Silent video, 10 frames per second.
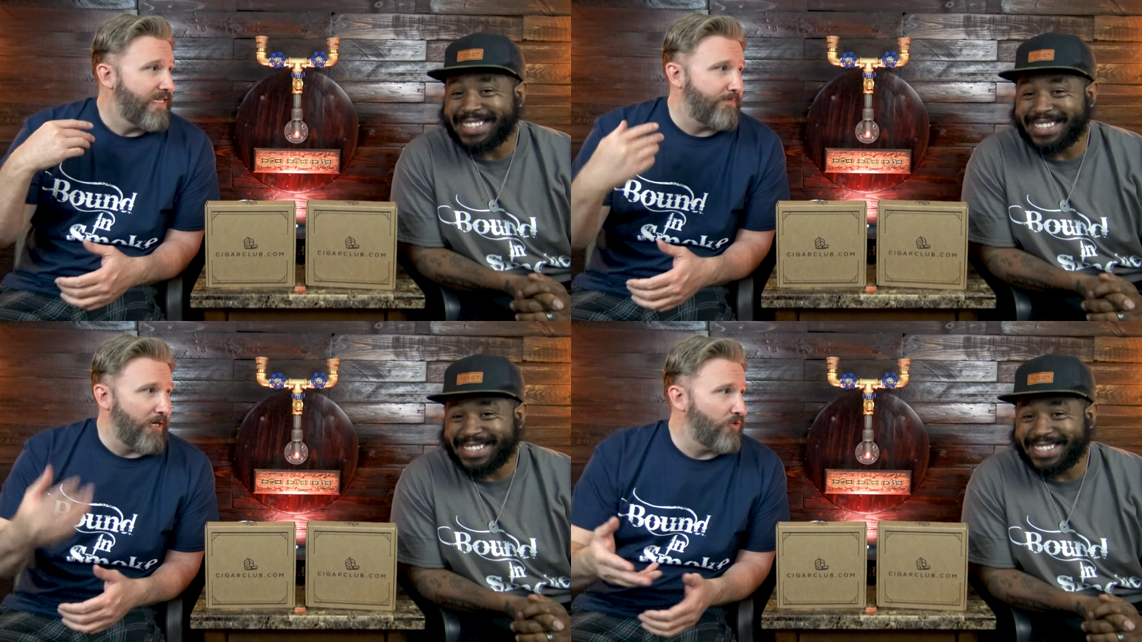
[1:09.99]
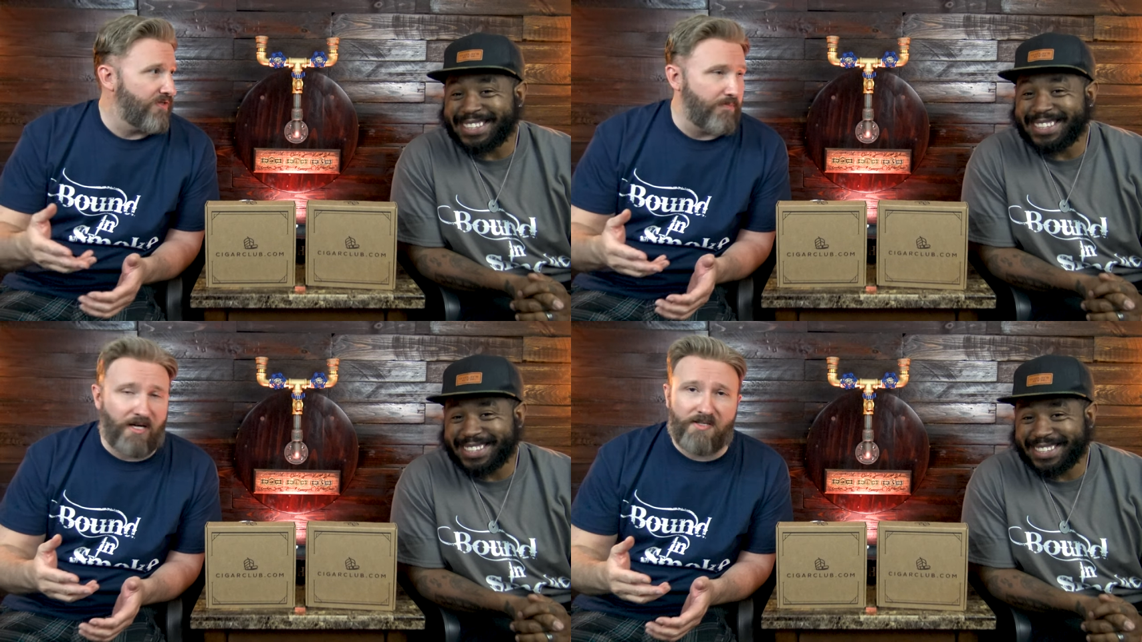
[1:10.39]
Speaker 1: special
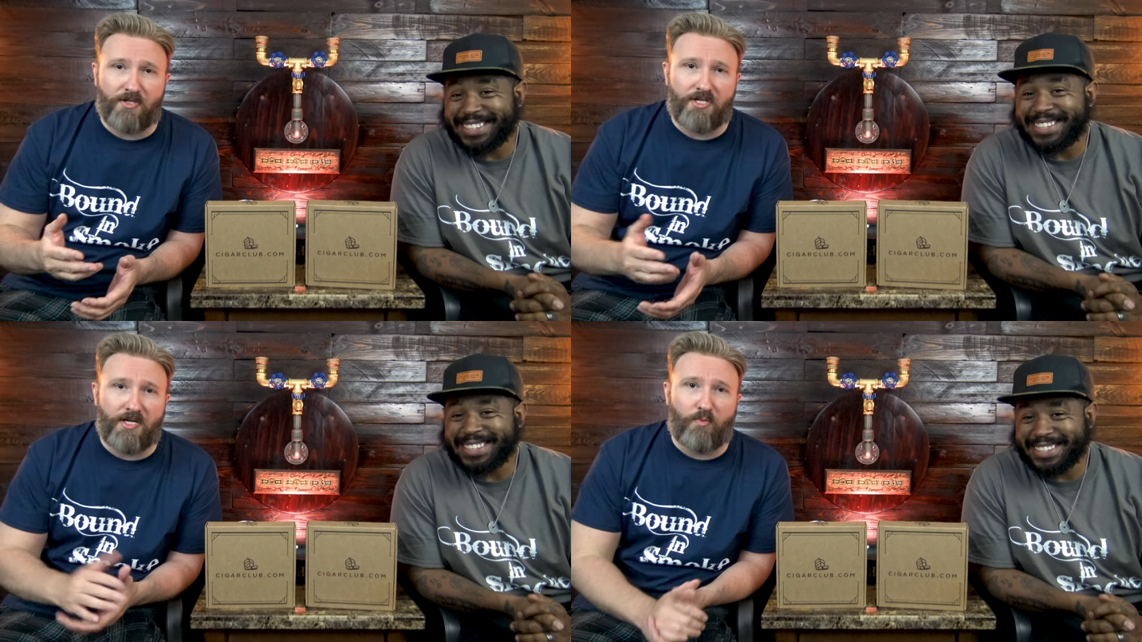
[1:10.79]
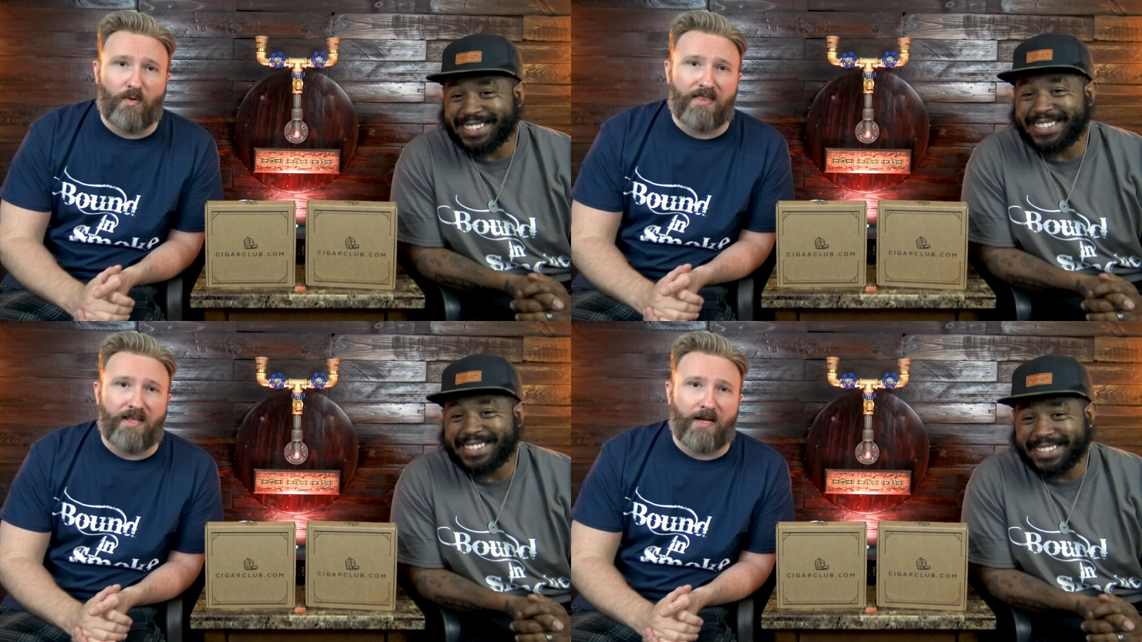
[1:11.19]
sponsorship
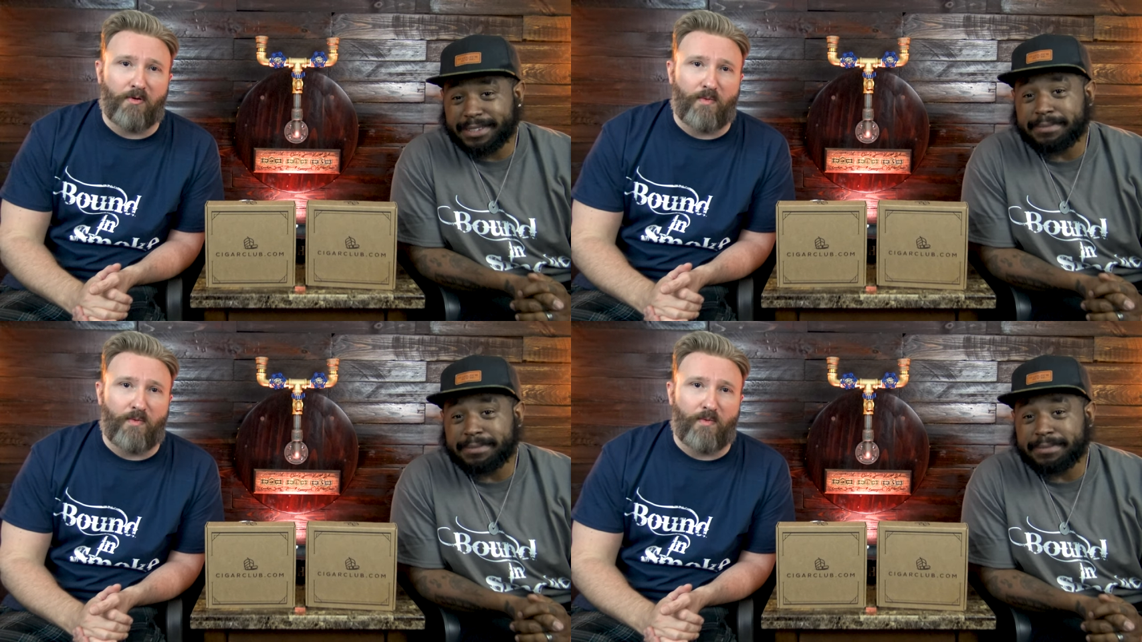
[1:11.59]
with them.